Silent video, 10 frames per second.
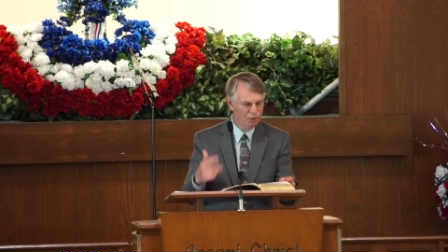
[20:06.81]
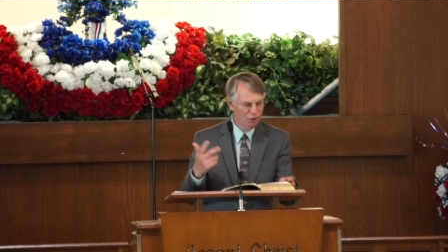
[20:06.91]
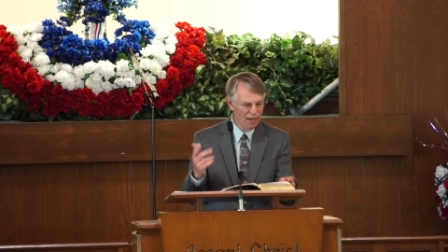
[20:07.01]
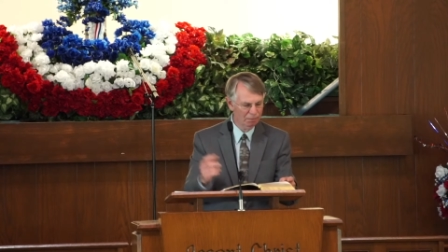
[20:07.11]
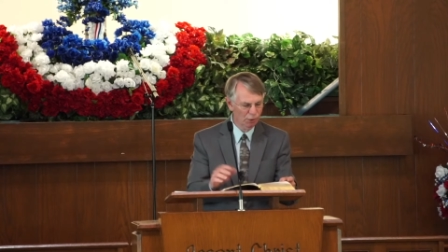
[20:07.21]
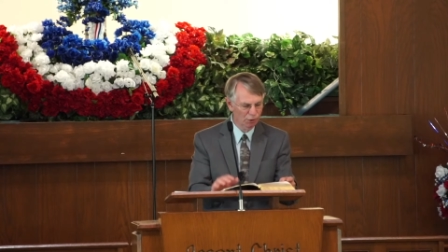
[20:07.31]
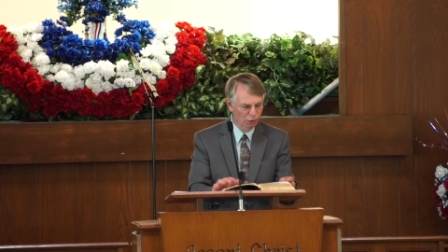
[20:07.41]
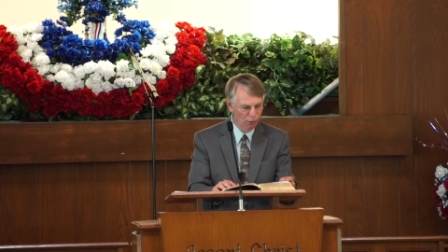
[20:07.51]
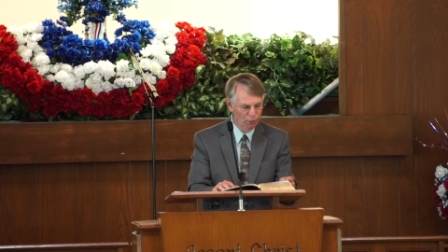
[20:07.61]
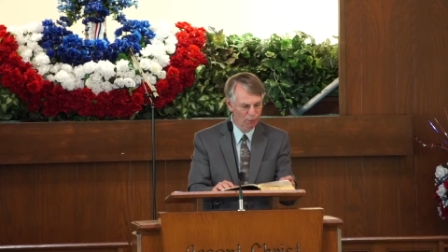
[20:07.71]
chapter
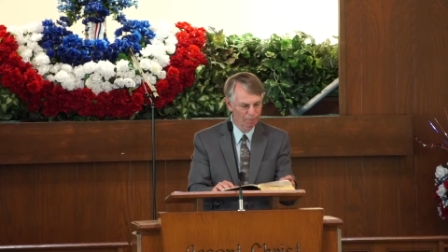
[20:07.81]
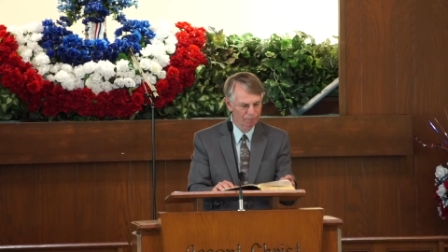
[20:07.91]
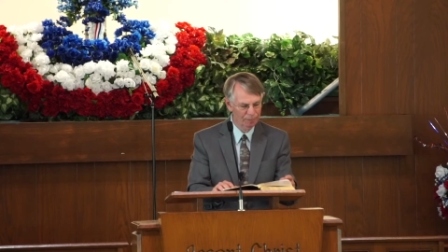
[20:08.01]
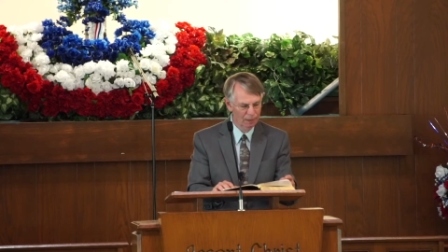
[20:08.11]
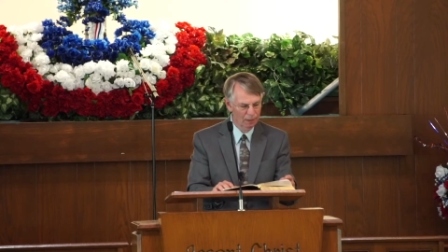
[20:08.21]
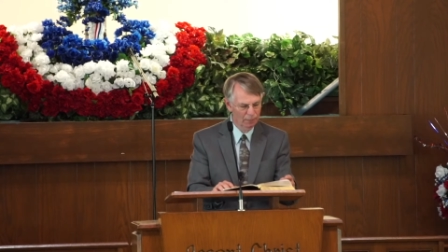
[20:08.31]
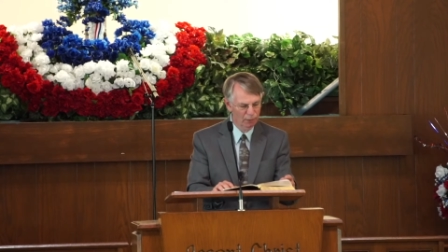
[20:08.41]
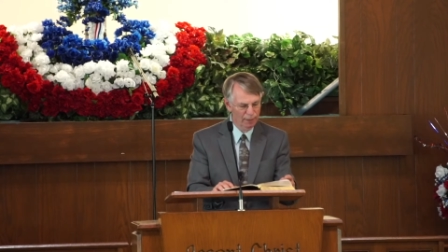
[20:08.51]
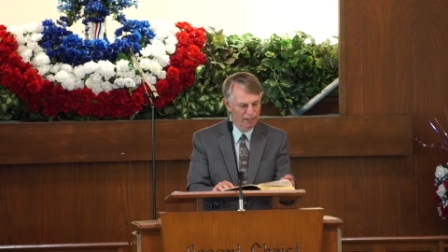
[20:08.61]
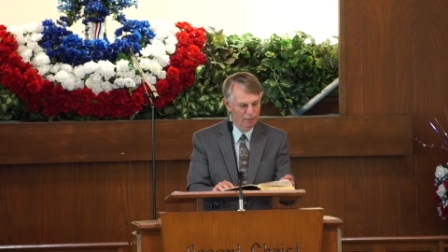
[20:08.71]
2, we
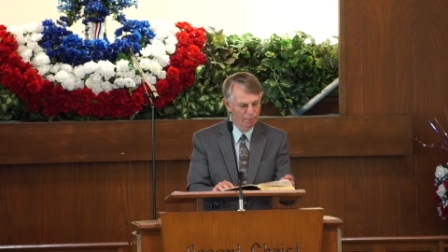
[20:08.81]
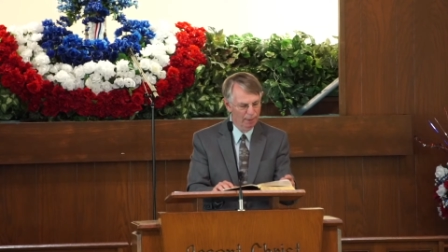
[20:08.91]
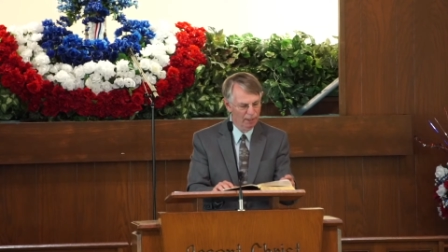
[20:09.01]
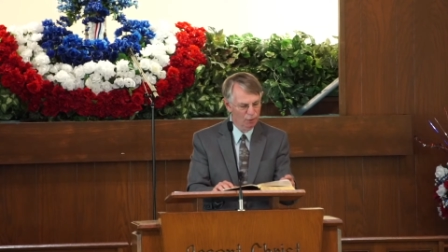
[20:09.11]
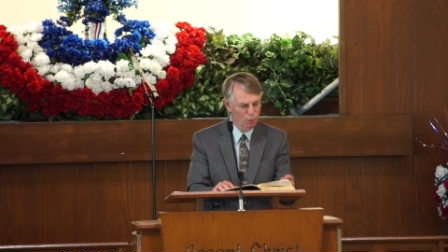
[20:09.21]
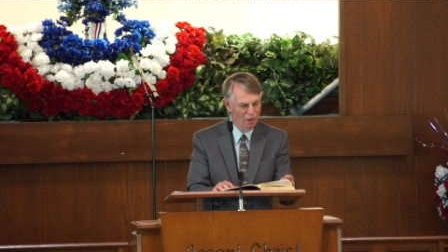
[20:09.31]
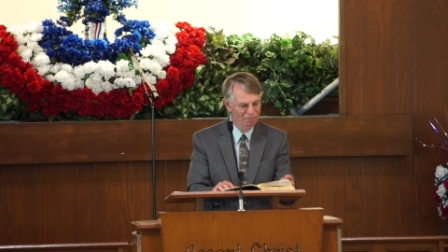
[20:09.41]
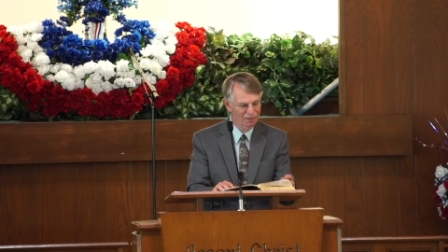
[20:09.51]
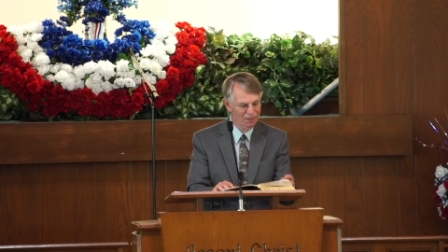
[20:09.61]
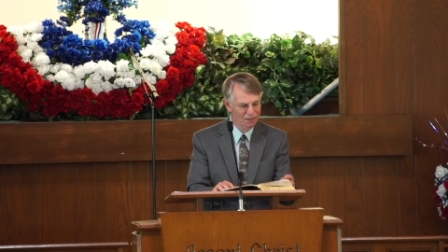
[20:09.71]
read, But you
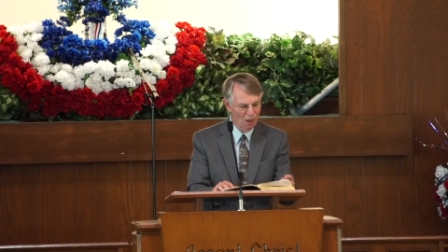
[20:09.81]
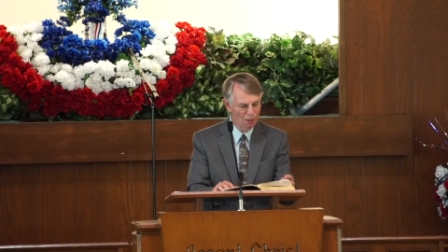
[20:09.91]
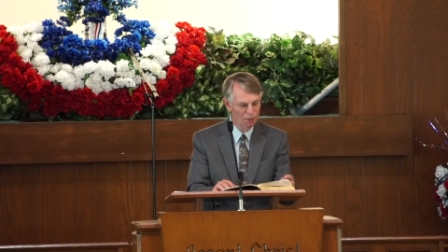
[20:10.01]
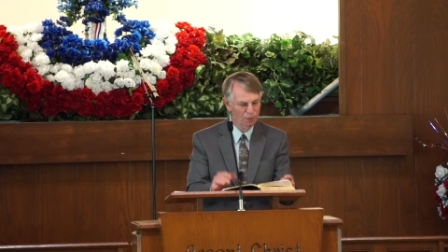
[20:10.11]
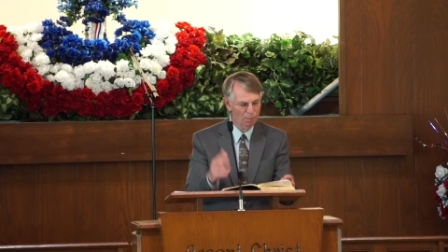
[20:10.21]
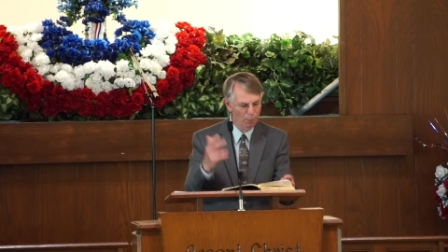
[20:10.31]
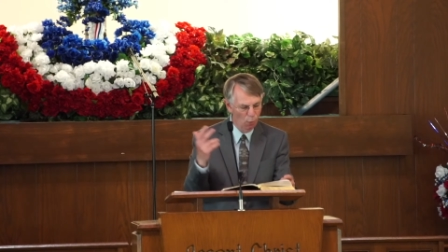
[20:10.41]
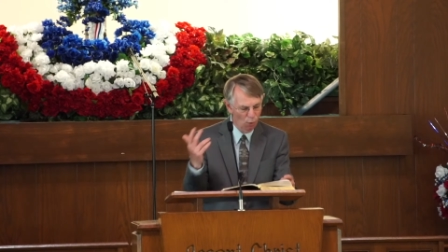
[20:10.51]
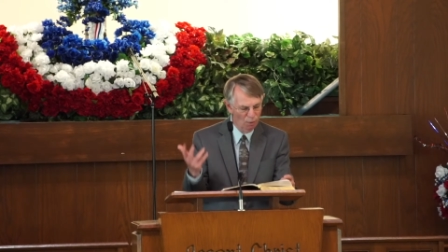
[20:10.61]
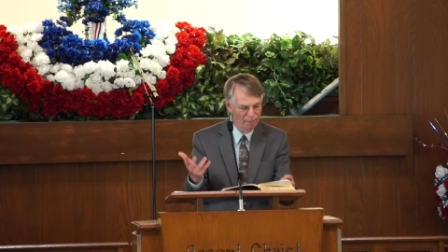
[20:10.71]
have dishonored the
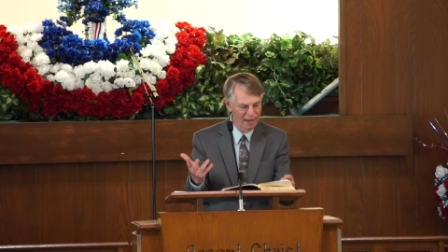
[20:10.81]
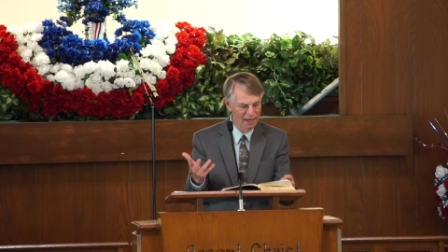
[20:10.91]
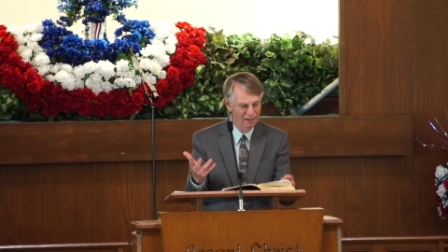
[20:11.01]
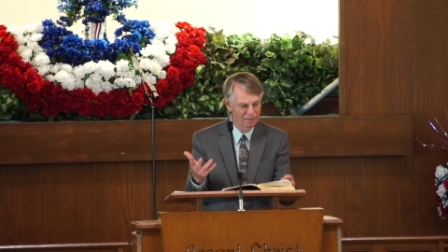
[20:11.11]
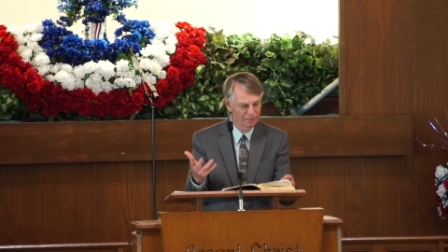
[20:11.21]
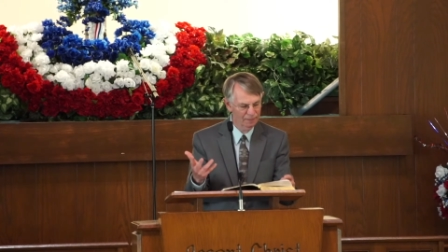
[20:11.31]
poor man.